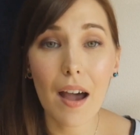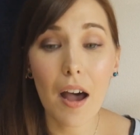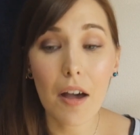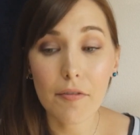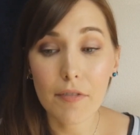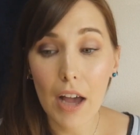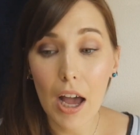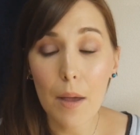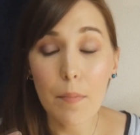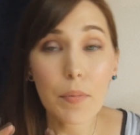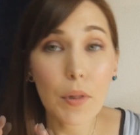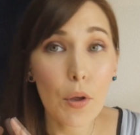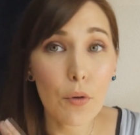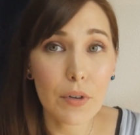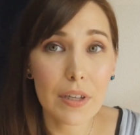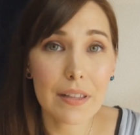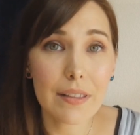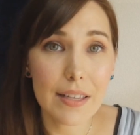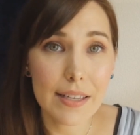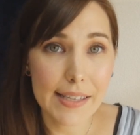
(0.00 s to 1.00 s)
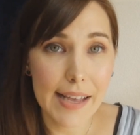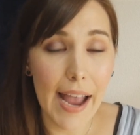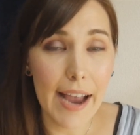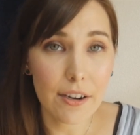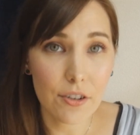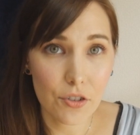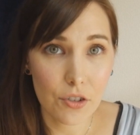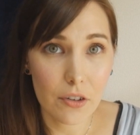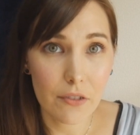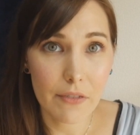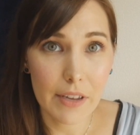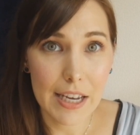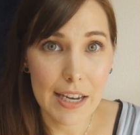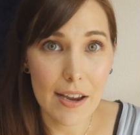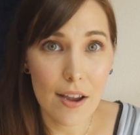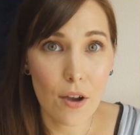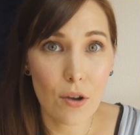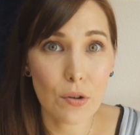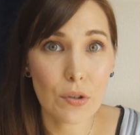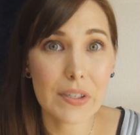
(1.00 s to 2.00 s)
of uploading these extra
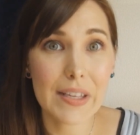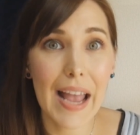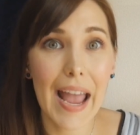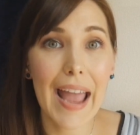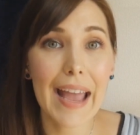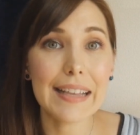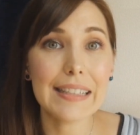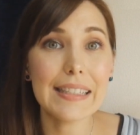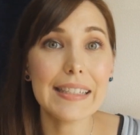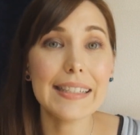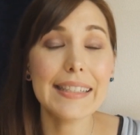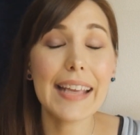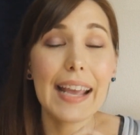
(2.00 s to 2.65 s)
videos and